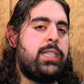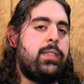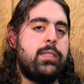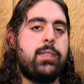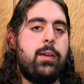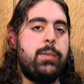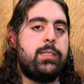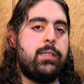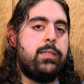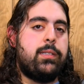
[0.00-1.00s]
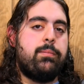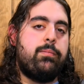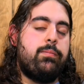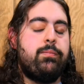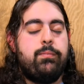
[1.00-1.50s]
seen this coming since
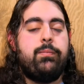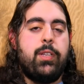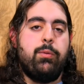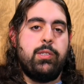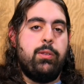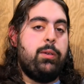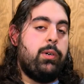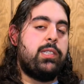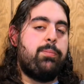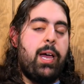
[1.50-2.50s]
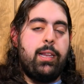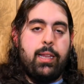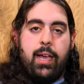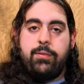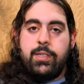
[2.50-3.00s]
there was only one spot
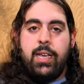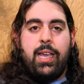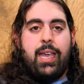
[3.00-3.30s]
left